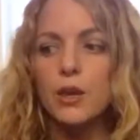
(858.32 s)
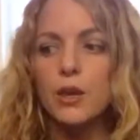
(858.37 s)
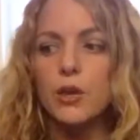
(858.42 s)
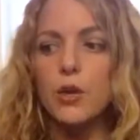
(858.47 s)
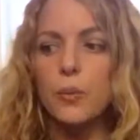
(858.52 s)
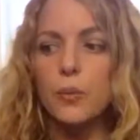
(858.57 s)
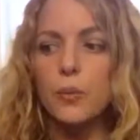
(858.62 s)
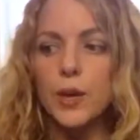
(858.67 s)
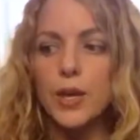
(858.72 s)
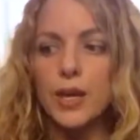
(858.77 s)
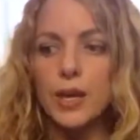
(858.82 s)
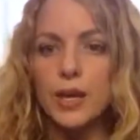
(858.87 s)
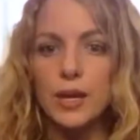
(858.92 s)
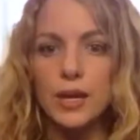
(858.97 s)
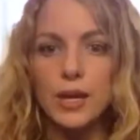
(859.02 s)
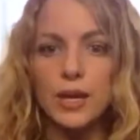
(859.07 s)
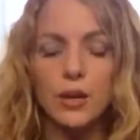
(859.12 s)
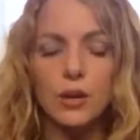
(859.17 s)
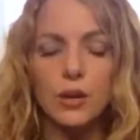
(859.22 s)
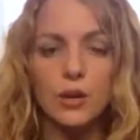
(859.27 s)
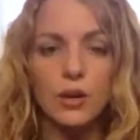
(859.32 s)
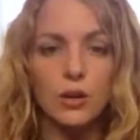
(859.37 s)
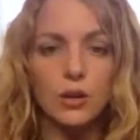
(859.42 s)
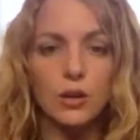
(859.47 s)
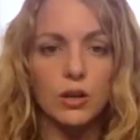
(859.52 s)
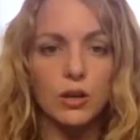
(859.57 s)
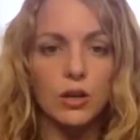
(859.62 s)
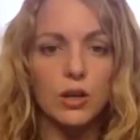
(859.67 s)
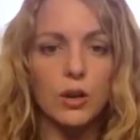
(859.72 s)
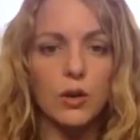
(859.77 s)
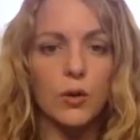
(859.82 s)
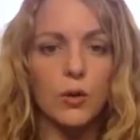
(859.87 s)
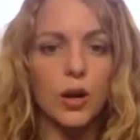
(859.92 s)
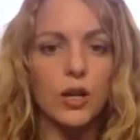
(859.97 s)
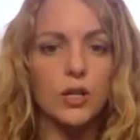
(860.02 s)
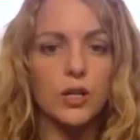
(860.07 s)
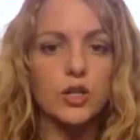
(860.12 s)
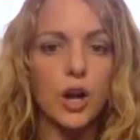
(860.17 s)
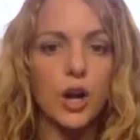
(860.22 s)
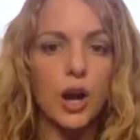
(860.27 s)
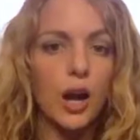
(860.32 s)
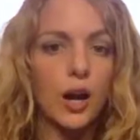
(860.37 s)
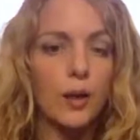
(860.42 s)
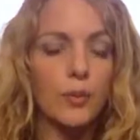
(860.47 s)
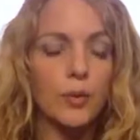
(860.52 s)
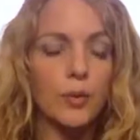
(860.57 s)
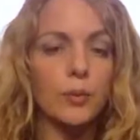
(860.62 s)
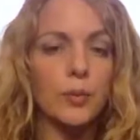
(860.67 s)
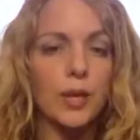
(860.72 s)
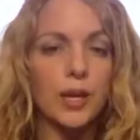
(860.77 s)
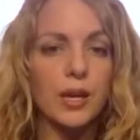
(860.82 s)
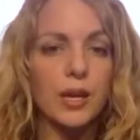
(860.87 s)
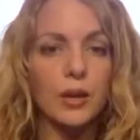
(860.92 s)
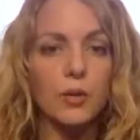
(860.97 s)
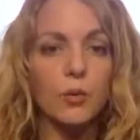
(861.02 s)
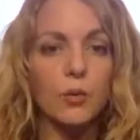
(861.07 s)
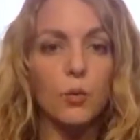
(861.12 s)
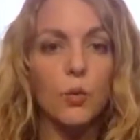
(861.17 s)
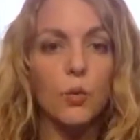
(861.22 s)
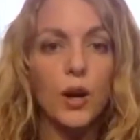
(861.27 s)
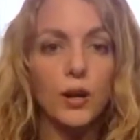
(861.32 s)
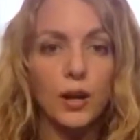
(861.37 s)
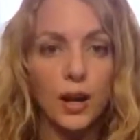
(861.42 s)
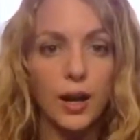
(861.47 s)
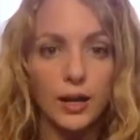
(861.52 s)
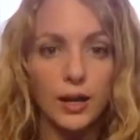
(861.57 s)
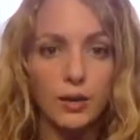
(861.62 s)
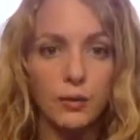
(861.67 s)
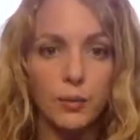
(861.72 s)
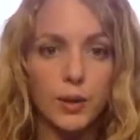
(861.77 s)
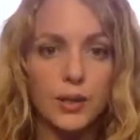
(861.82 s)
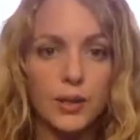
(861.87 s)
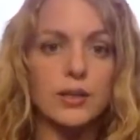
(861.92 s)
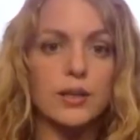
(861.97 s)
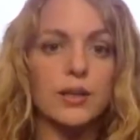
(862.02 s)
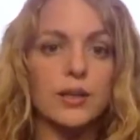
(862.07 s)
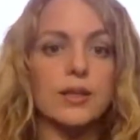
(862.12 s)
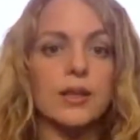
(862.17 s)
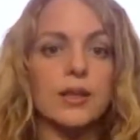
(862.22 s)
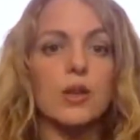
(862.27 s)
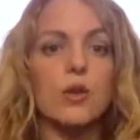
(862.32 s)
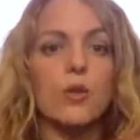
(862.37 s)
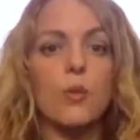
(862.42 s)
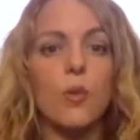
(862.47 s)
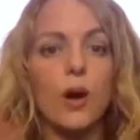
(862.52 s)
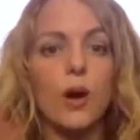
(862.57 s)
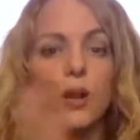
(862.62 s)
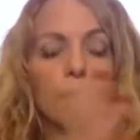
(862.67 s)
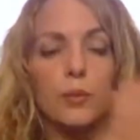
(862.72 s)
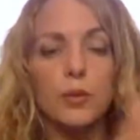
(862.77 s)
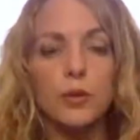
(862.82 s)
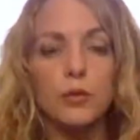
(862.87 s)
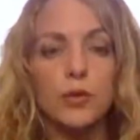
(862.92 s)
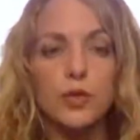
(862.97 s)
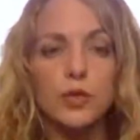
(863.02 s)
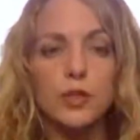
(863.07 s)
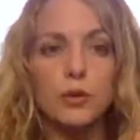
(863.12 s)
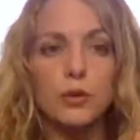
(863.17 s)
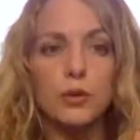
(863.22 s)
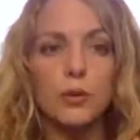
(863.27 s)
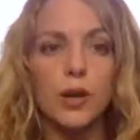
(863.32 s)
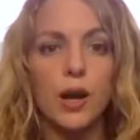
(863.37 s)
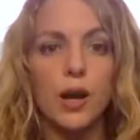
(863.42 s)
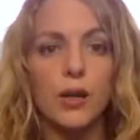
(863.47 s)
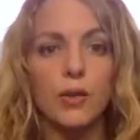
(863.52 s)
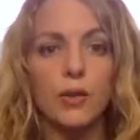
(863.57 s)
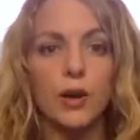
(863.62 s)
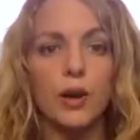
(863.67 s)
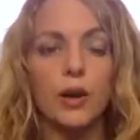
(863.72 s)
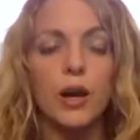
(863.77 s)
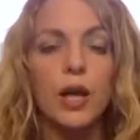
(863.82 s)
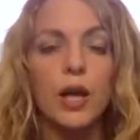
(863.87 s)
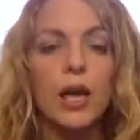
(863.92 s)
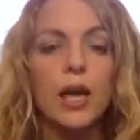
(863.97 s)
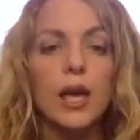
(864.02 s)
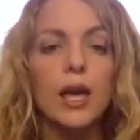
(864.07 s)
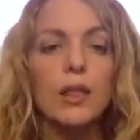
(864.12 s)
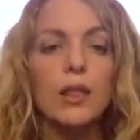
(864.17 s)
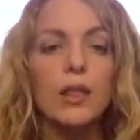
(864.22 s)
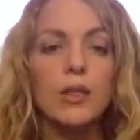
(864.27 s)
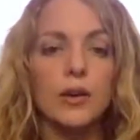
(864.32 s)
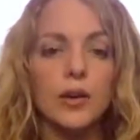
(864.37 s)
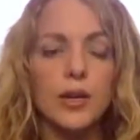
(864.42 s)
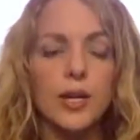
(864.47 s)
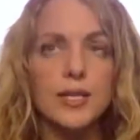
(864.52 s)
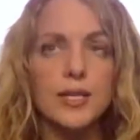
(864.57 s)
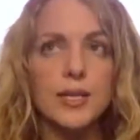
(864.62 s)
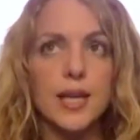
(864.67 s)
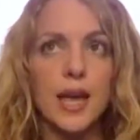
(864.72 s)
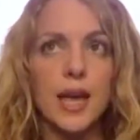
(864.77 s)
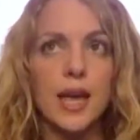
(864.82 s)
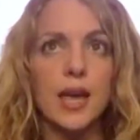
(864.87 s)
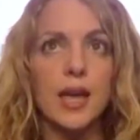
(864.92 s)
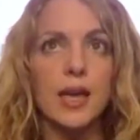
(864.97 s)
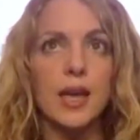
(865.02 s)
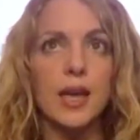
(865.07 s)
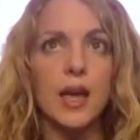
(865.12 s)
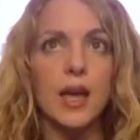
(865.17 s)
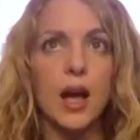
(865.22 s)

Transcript: being in, a job or being in one kind of business and you want to move into another, there is a